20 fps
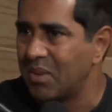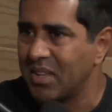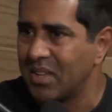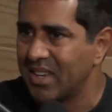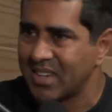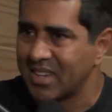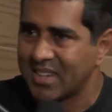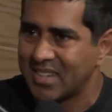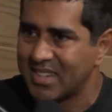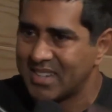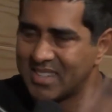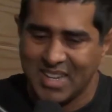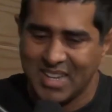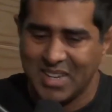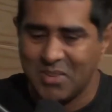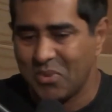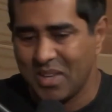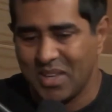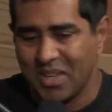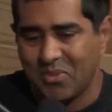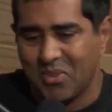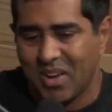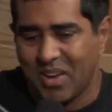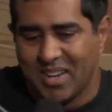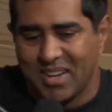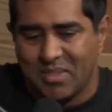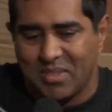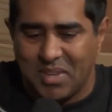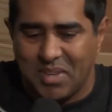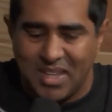and then he
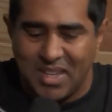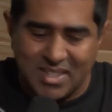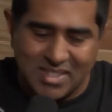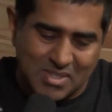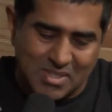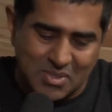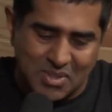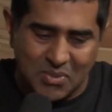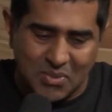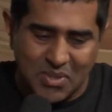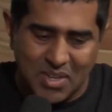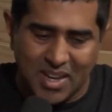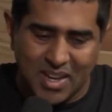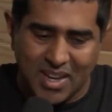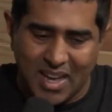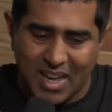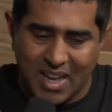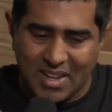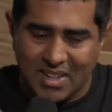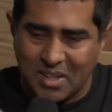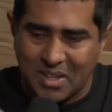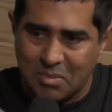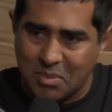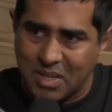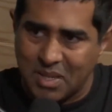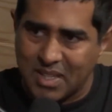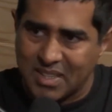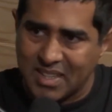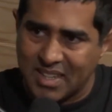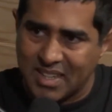wanted to meet, and so we hung out a little
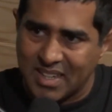bit, and